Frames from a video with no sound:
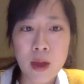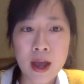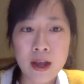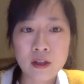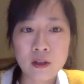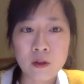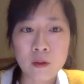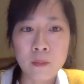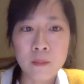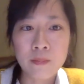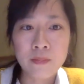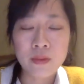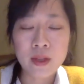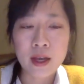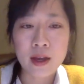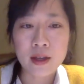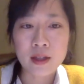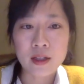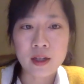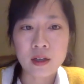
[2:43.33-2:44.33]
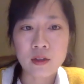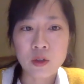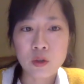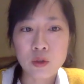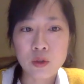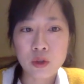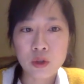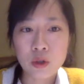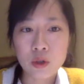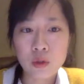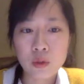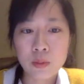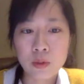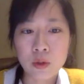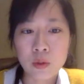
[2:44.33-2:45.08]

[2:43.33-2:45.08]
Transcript: panel either on YouTube,